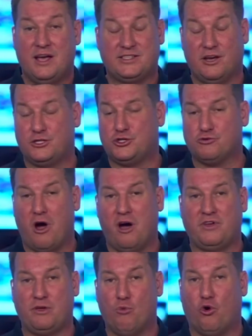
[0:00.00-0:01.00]
And so it's
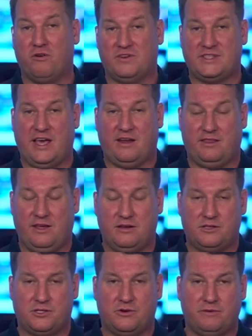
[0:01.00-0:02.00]
driving more of us out of the
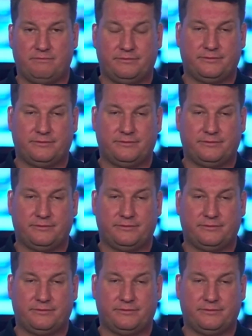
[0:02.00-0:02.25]
industry.